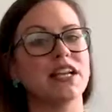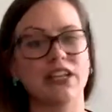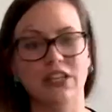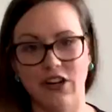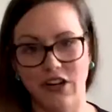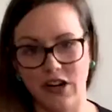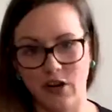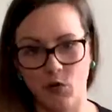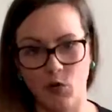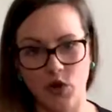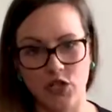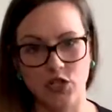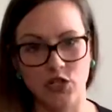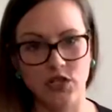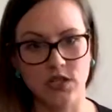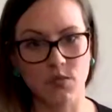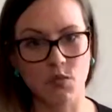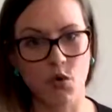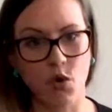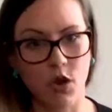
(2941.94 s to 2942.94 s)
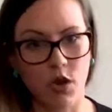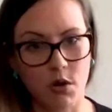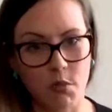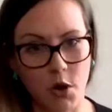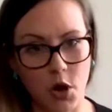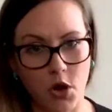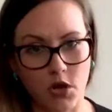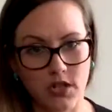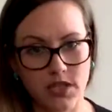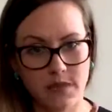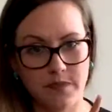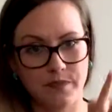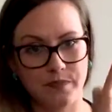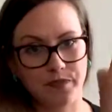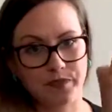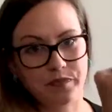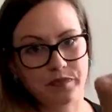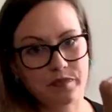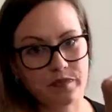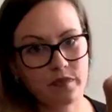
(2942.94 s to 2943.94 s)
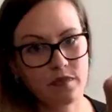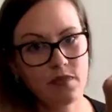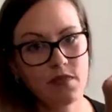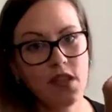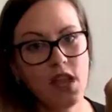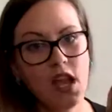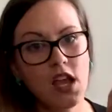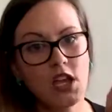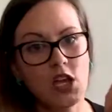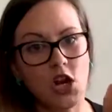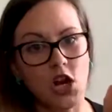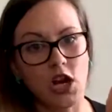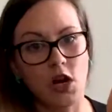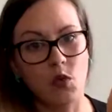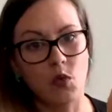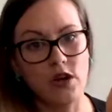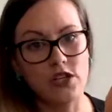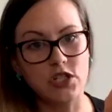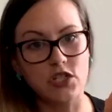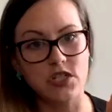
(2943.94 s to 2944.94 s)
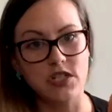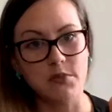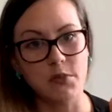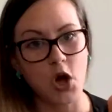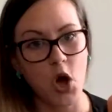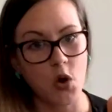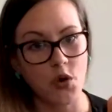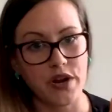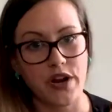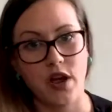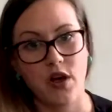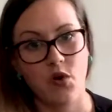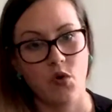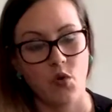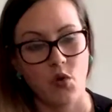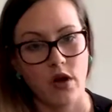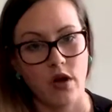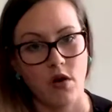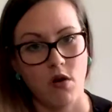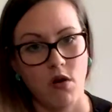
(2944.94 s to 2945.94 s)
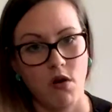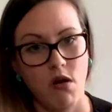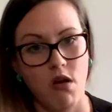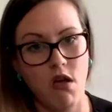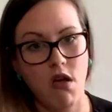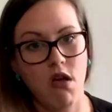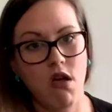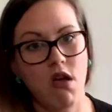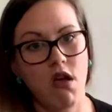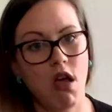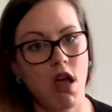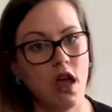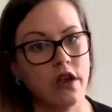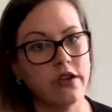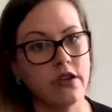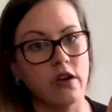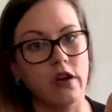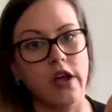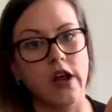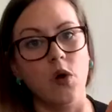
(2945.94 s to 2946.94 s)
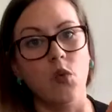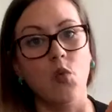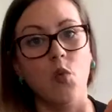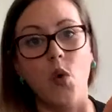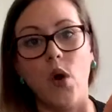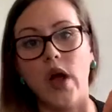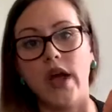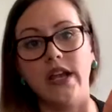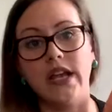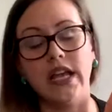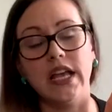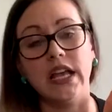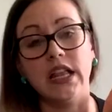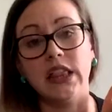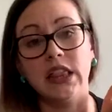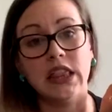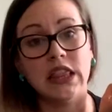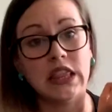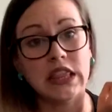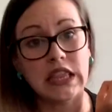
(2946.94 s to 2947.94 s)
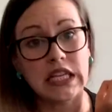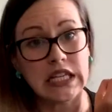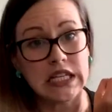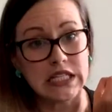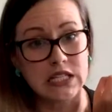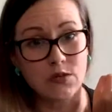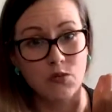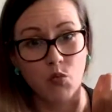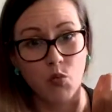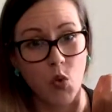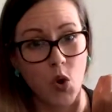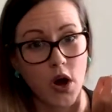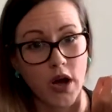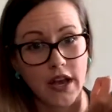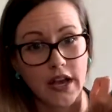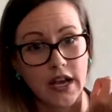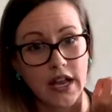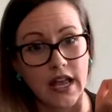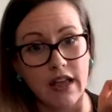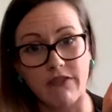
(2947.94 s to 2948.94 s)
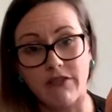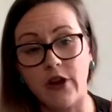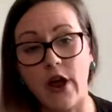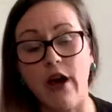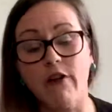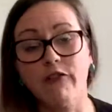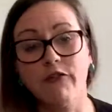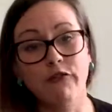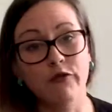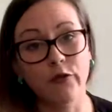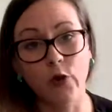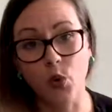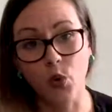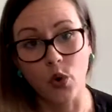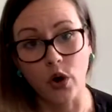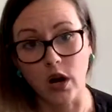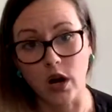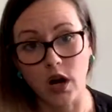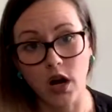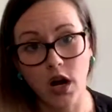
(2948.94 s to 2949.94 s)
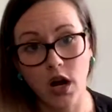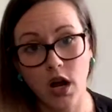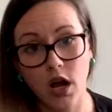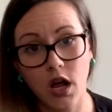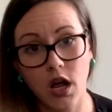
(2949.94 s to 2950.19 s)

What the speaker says: that you're gonna want you some roller balls. You're gonna want you some coconut oil, and you're gonna want at least 1, if not 4,